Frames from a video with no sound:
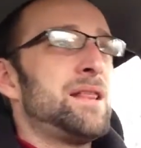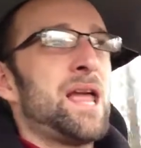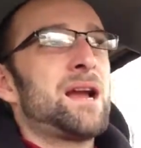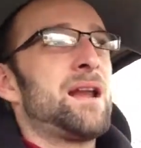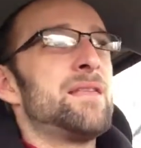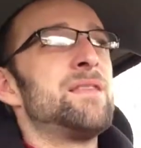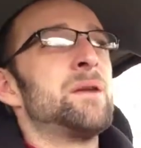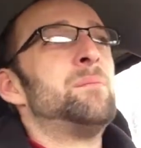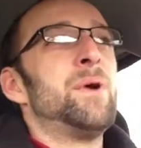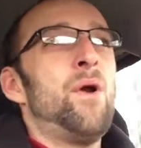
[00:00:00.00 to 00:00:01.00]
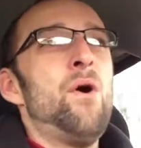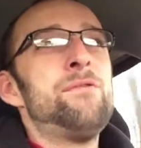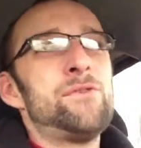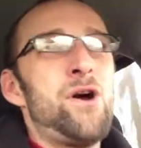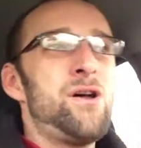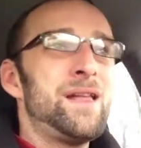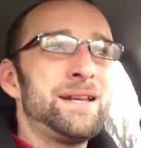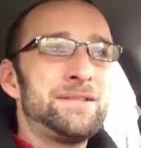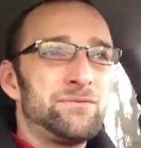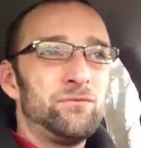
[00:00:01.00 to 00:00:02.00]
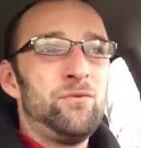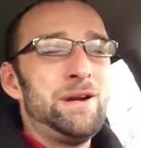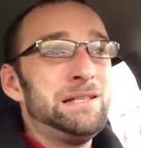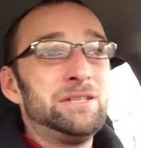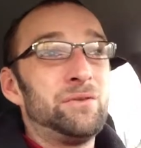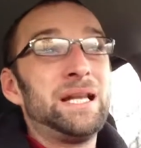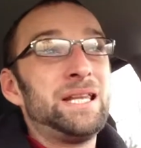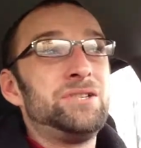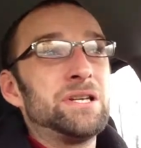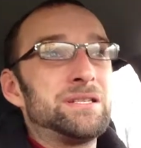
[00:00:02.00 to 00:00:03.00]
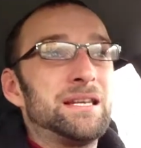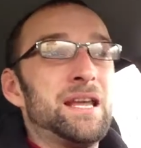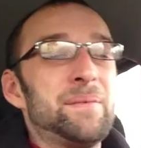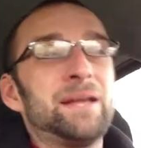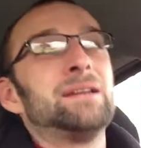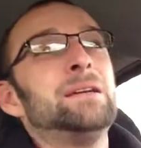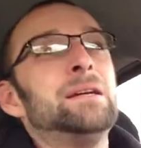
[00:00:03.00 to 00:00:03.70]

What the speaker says: that kind of thing. But overall, it's really, really just a gimmick.